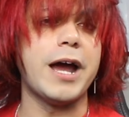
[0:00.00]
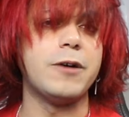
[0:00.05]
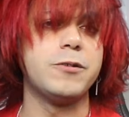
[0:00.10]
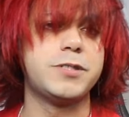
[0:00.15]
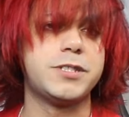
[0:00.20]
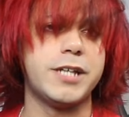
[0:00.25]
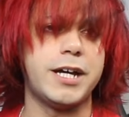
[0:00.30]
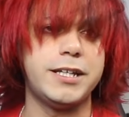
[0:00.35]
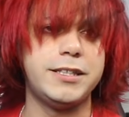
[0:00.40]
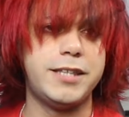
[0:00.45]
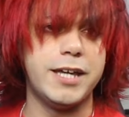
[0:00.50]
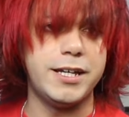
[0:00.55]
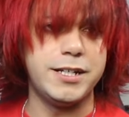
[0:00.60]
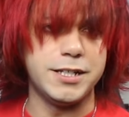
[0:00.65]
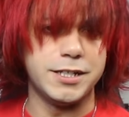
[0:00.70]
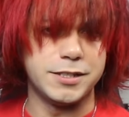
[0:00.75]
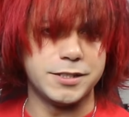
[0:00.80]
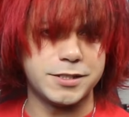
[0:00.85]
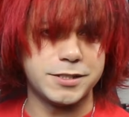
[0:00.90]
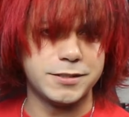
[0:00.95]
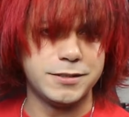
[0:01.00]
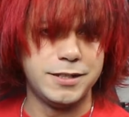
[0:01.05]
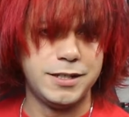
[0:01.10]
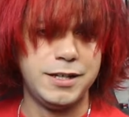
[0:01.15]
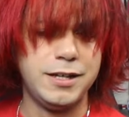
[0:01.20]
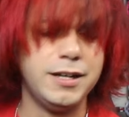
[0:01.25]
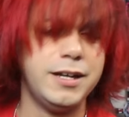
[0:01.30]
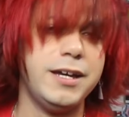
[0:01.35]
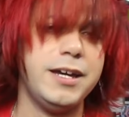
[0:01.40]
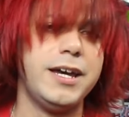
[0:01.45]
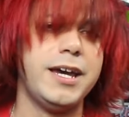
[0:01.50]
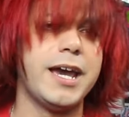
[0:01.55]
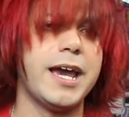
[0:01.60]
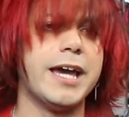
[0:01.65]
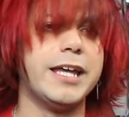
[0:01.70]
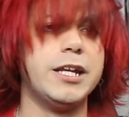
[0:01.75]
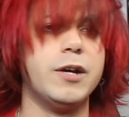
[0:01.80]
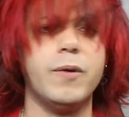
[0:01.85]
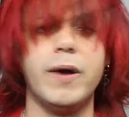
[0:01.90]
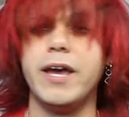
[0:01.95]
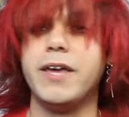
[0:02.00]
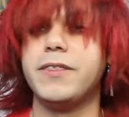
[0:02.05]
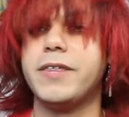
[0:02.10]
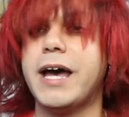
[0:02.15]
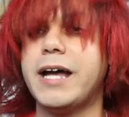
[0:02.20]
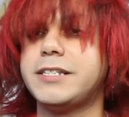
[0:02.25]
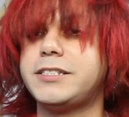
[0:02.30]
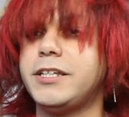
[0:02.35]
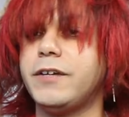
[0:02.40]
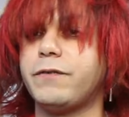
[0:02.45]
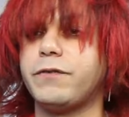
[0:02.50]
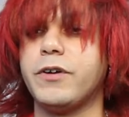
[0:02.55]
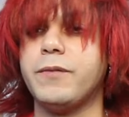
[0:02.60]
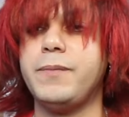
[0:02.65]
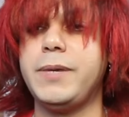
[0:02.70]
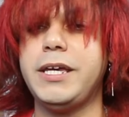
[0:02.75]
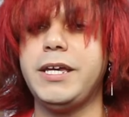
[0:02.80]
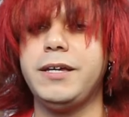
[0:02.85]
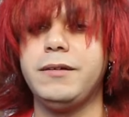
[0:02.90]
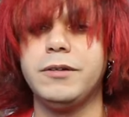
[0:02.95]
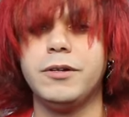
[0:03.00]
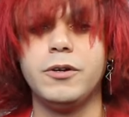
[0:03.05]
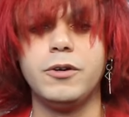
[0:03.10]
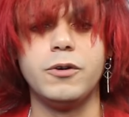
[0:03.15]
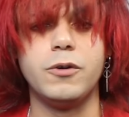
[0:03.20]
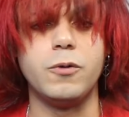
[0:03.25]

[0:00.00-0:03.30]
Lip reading: outside Denny's? Anyway, that's it for me,